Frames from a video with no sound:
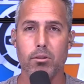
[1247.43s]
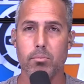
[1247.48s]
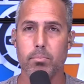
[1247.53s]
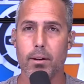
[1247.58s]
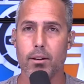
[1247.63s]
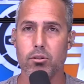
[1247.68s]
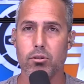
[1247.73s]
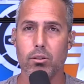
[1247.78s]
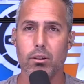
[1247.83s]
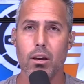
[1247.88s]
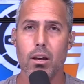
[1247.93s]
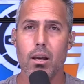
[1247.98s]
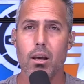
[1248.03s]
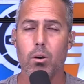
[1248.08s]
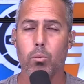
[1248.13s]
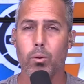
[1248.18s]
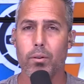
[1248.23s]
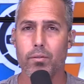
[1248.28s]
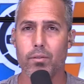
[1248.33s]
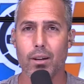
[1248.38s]
especially
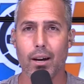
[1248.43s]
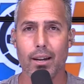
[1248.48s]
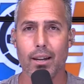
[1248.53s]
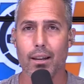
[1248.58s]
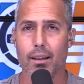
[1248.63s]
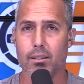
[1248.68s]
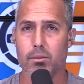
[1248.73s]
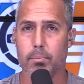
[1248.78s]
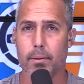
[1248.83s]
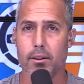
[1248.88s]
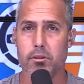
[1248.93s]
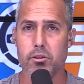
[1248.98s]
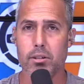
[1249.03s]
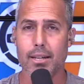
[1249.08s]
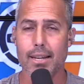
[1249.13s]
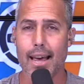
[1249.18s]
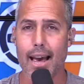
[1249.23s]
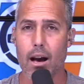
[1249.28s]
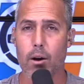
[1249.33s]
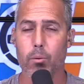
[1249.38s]
we've done it, especially
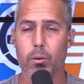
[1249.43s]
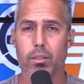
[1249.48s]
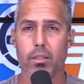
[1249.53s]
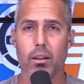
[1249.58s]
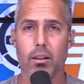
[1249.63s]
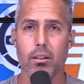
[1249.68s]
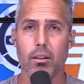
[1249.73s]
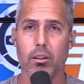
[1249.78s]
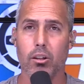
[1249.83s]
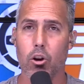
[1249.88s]
now within